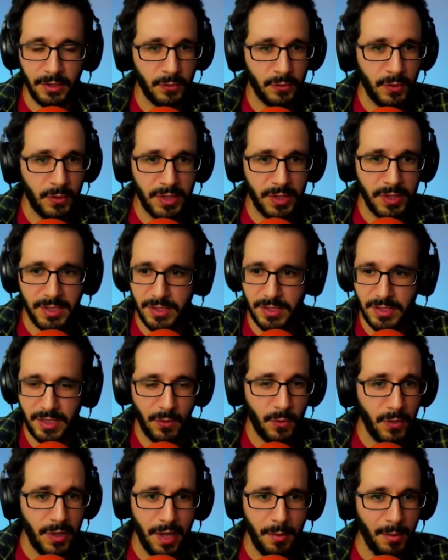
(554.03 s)

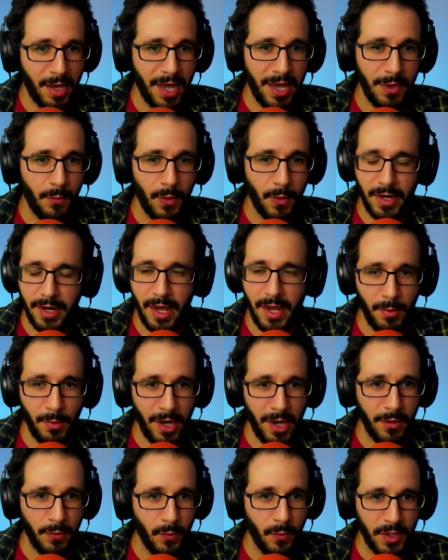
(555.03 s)
Who am I?
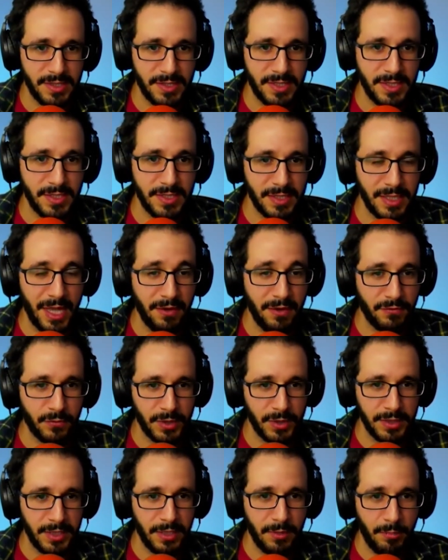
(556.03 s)
What is this life
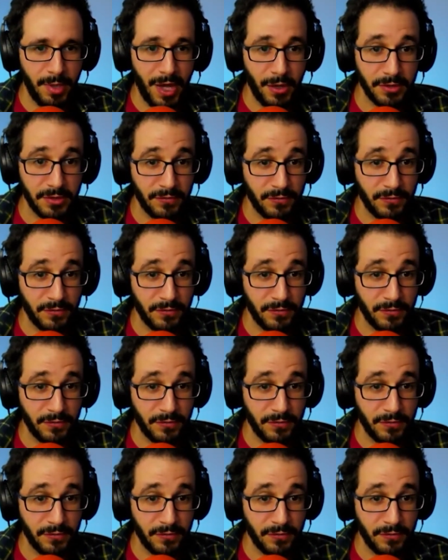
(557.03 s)
really about?